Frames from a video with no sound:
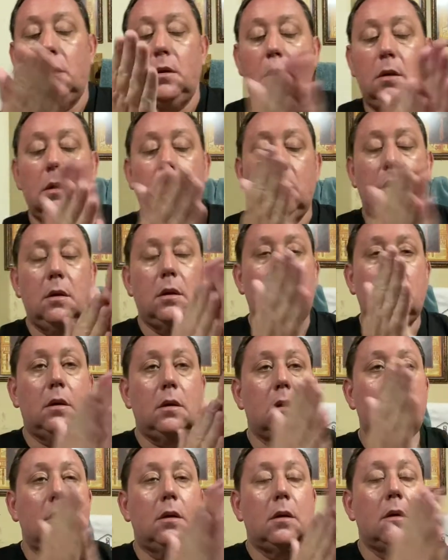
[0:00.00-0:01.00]

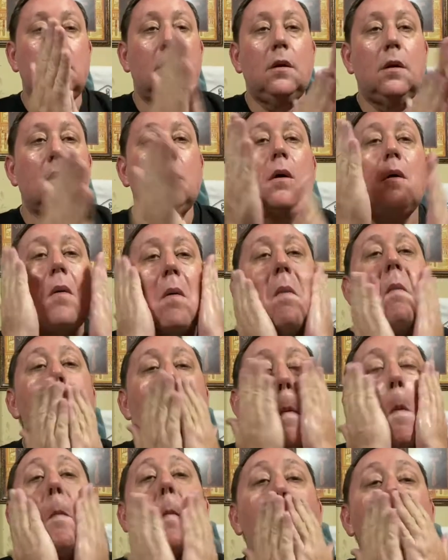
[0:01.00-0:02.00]

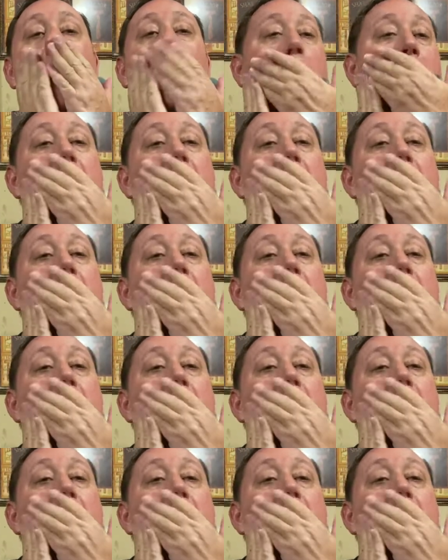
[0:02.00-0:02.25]
(no one is talking)